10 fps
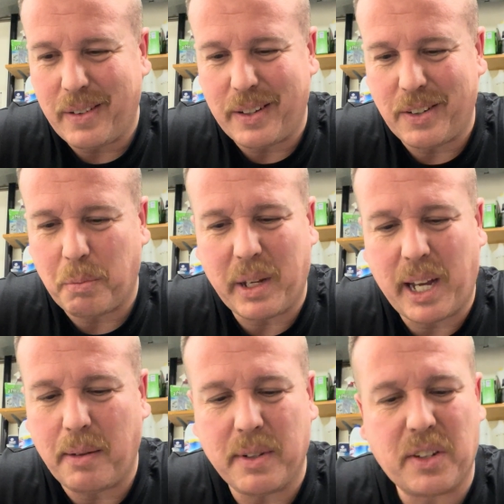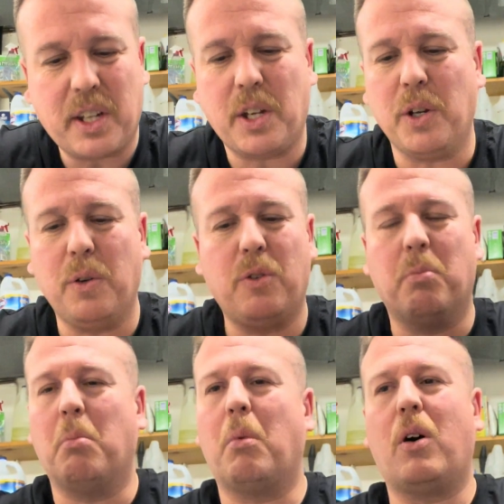and just became this huge
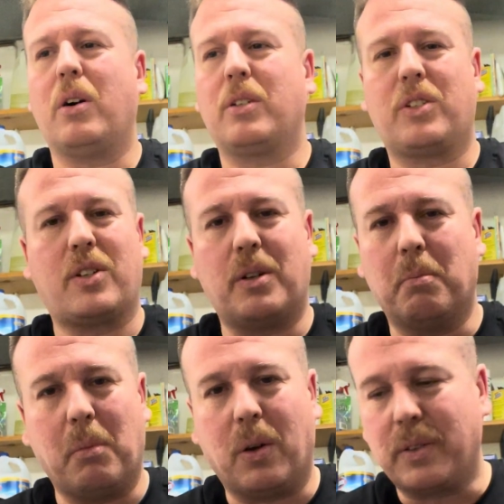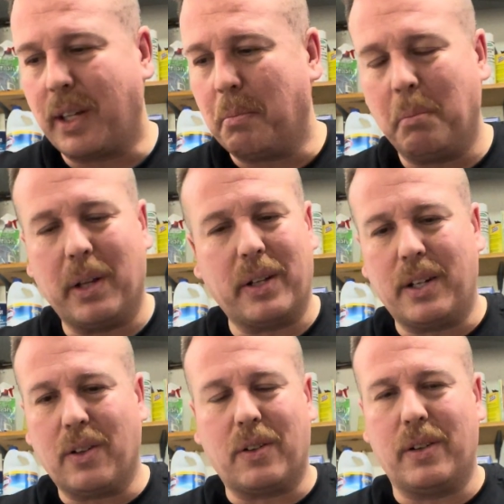monster,
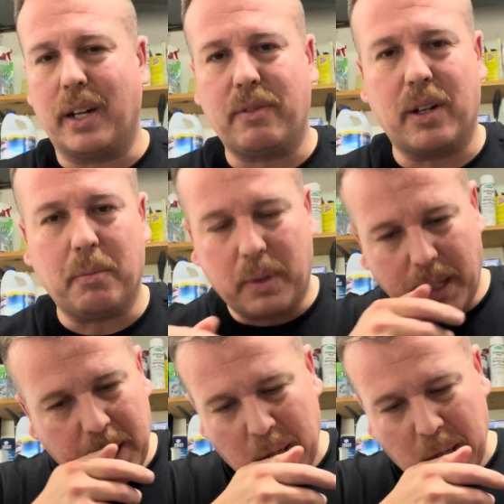multi-million-dollar knife company.